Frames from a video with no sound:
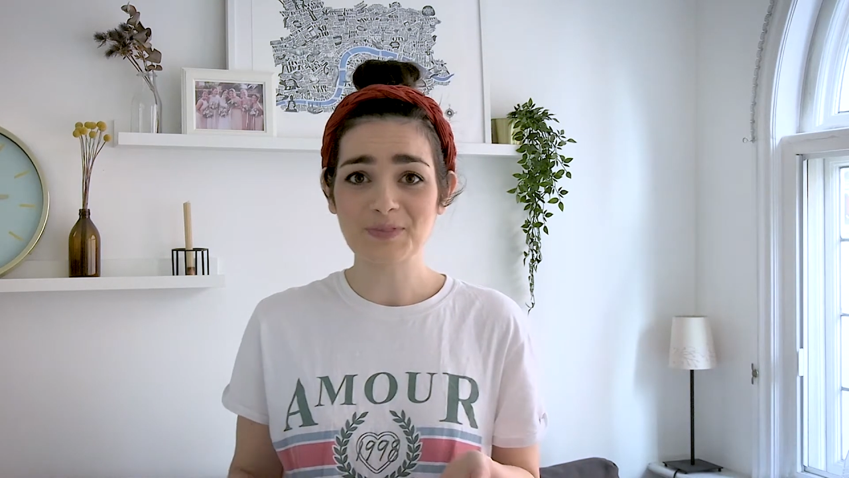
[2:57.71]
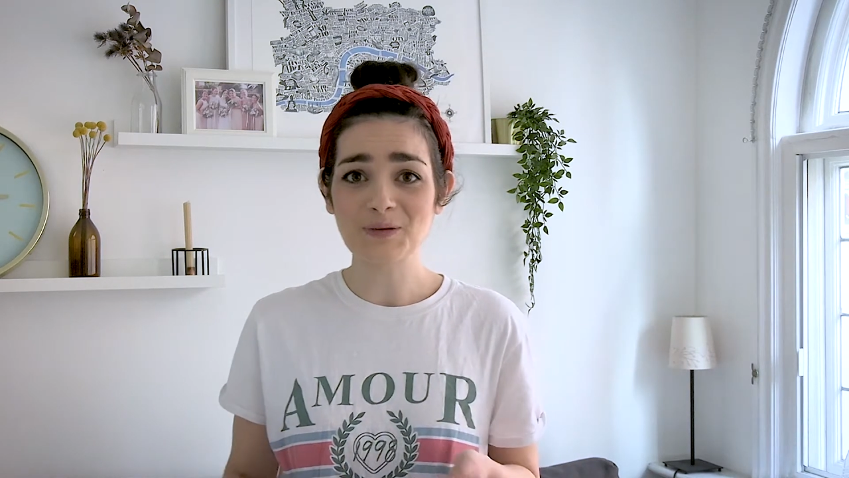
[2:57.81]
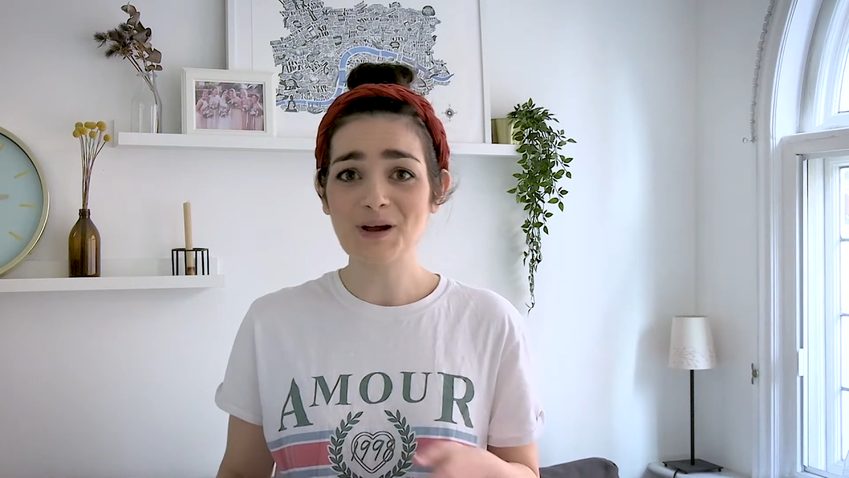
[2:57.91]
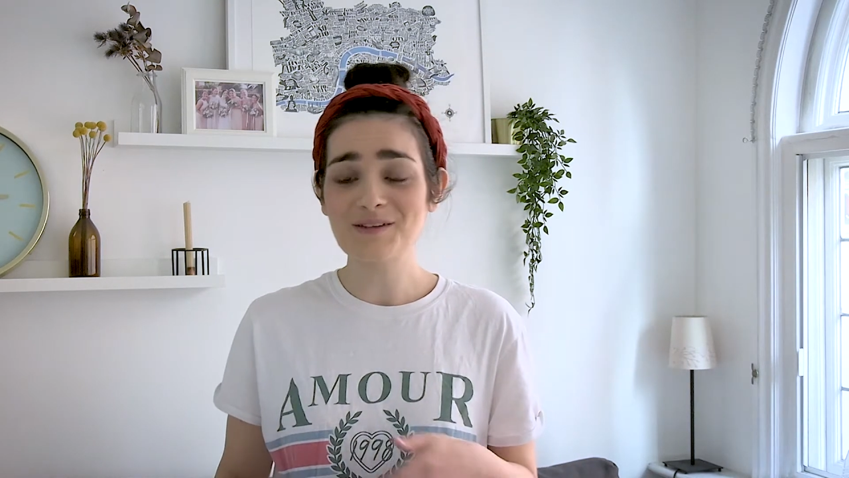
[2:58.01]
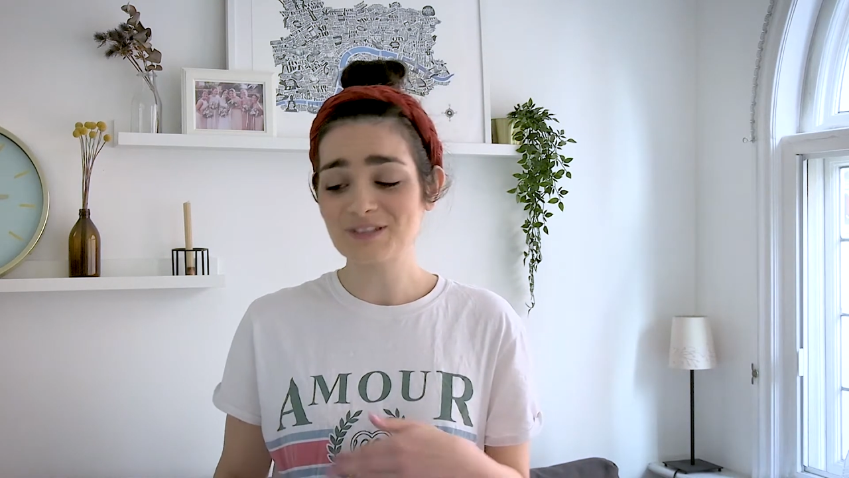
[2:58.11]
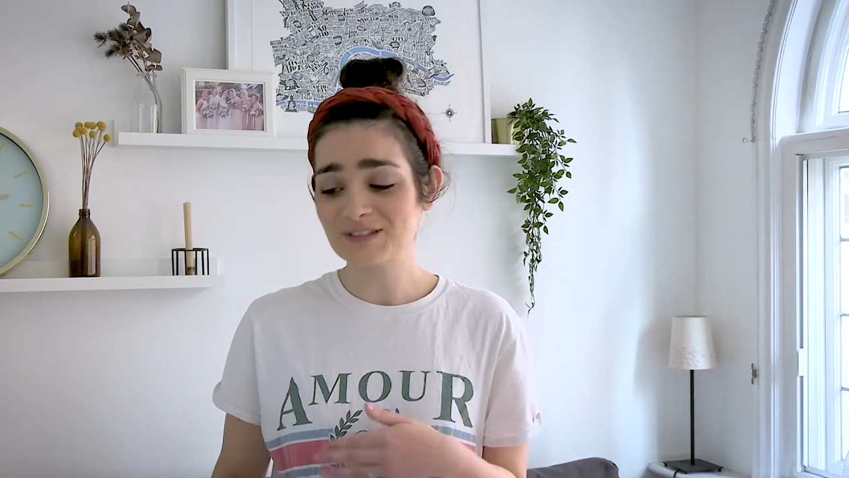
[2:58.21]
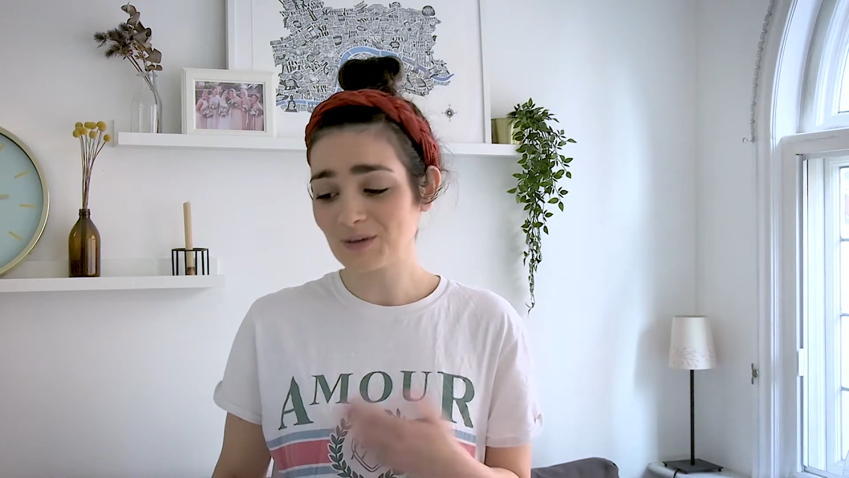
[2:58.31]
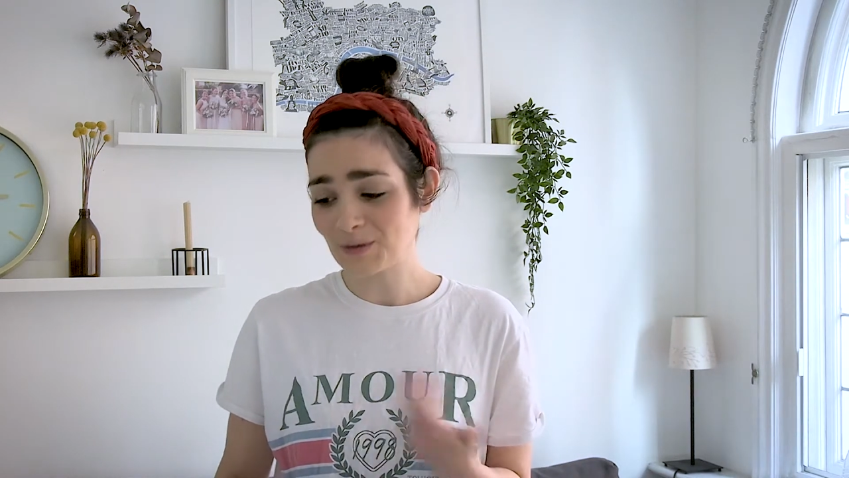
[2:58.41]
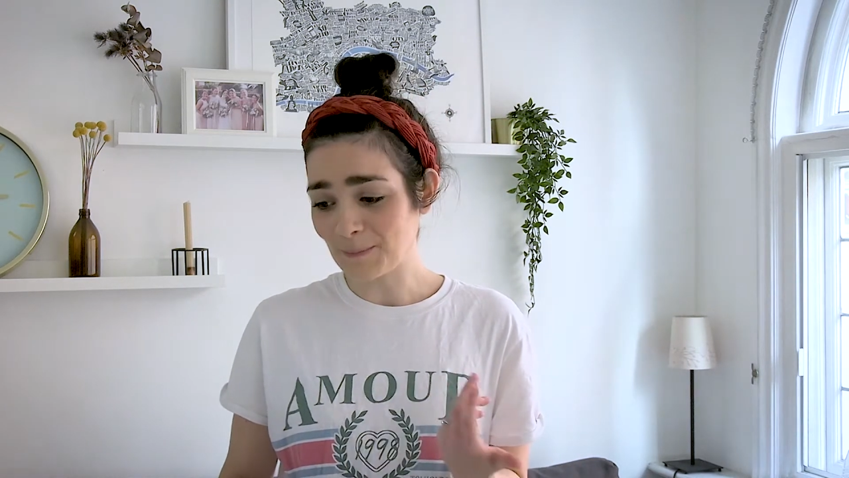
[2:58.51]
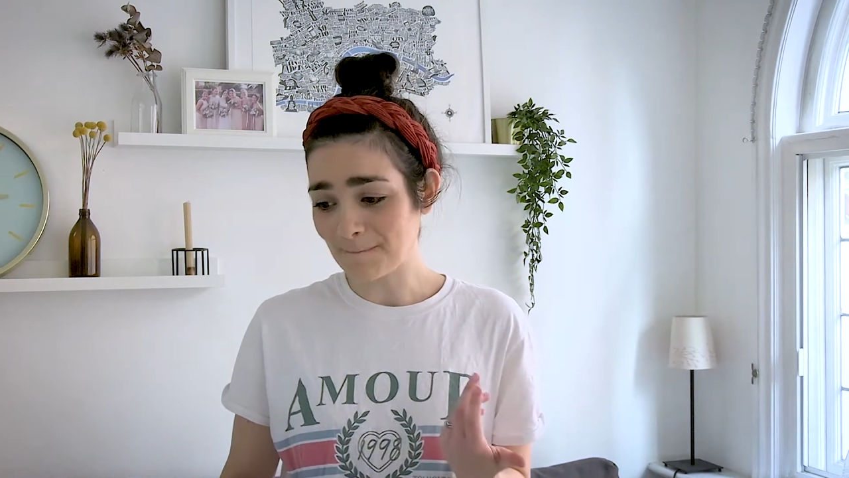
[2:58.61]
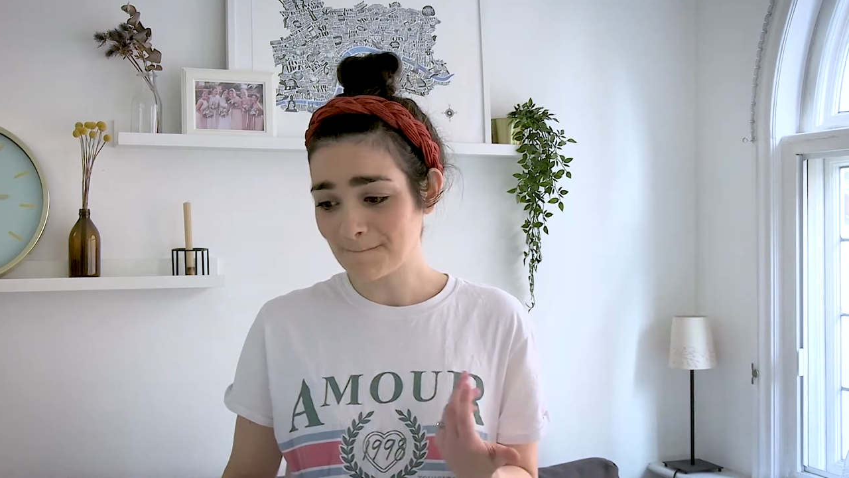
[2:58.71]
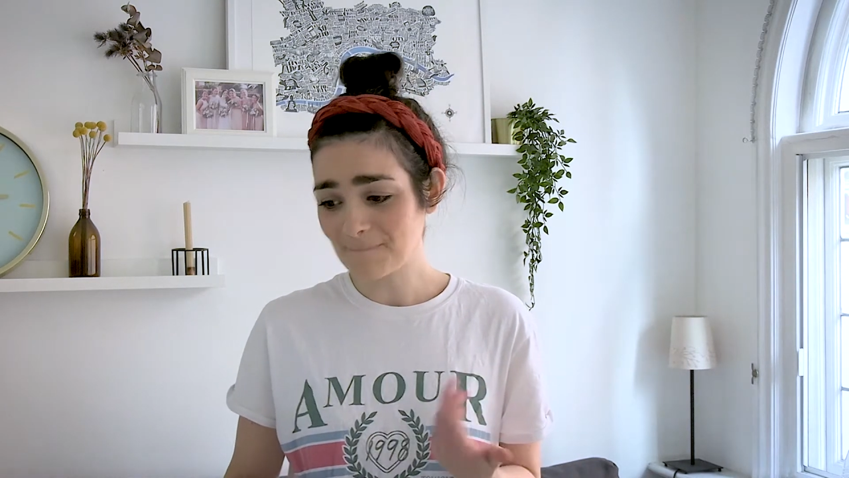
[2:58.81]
not over Zoom.